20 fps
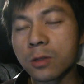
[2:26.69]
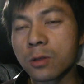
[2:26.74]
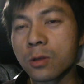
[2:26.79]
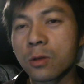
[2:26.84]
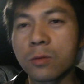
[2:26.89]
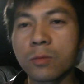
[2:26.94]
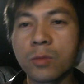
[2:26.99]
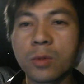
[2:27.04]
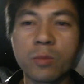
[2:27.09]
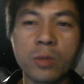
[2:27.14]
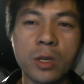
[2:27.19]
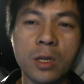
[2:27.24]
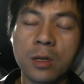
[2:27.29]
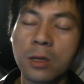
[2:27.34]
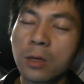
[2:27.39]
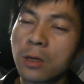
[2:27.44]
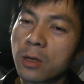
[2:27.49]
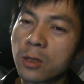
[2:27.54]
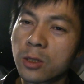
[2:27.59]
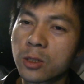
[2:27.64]
Maybe
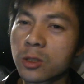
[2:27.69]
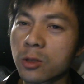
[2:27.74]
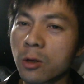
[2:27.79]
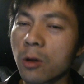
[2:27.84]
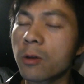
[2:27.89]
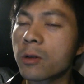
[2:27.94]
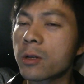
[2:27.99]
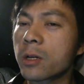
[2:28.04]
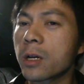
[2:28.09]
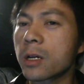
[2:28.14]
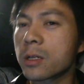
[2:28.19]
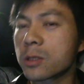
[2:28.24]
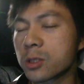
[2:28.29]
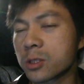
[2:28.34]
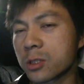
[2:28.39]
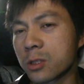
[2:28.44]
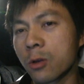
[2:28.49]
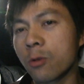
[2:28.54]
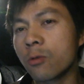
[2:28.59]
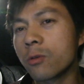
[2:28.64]
salt
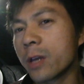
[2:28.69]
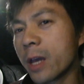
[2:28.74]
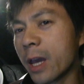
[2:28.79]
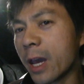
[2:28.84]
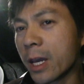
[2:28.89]
slowly